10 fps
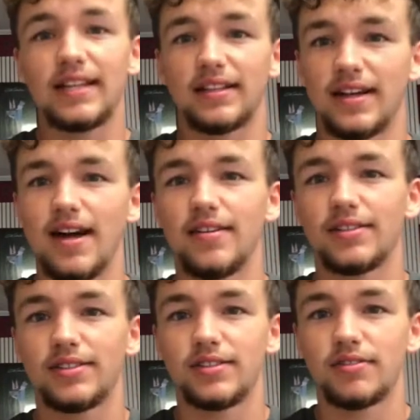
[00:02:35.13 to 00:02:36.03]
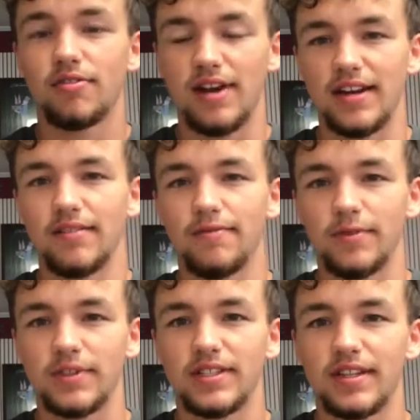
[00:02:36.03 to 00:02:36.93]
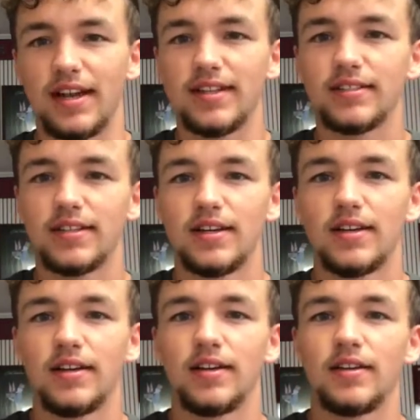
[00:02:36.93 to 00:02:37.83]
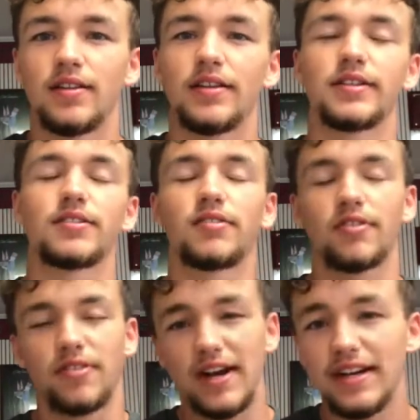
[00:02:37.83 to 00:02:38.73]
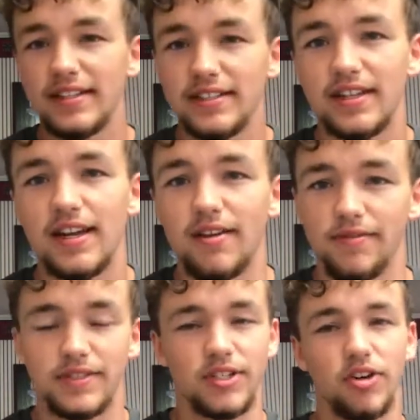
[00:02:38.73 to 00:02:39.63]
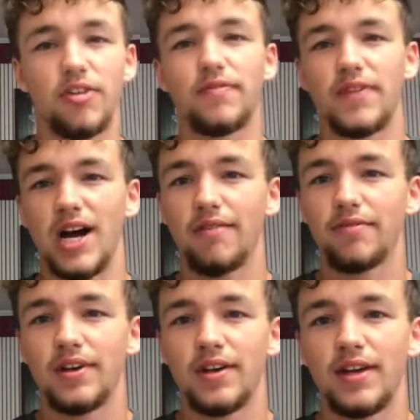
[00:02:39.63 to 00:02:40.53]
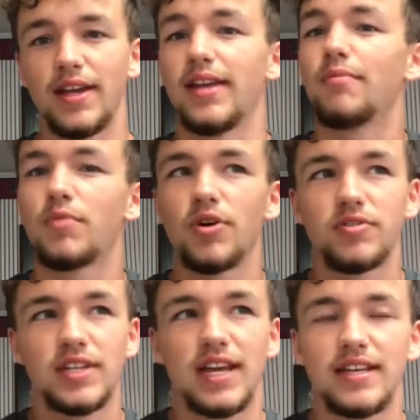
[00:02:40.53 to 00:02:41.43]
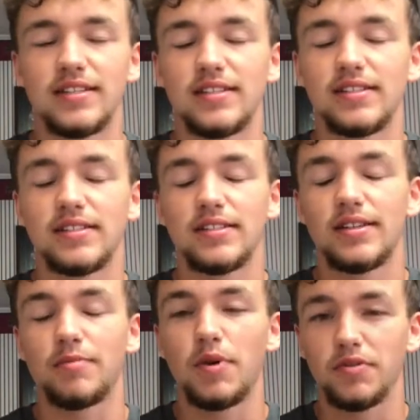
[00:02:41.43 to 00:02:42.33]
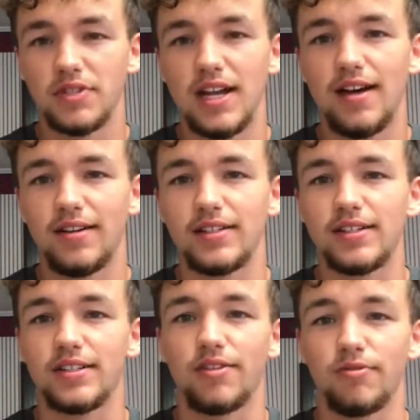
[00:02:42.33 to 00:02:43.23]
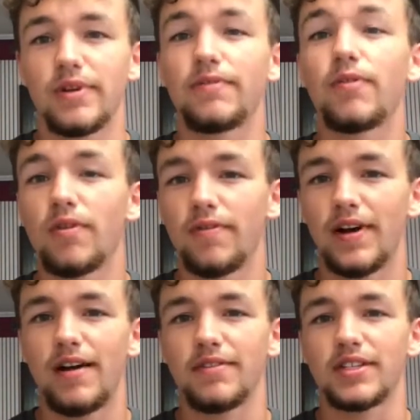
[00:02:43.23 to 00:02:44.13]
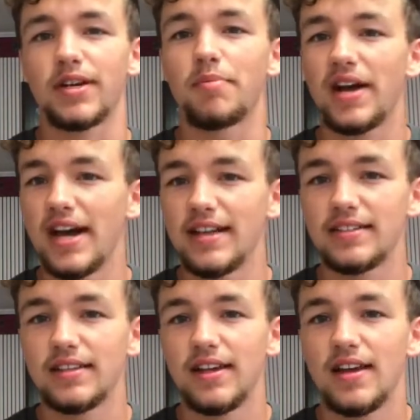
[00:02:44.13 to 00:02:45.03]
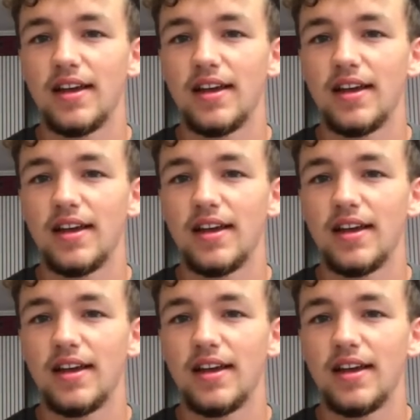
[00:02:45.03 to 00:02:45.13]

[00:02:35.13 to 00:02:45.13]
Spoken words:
the college credit for this class? It's on a grading scale of 0 to 5. And in most cases, in most colleges, a 3, 4, or 5 is going to pass.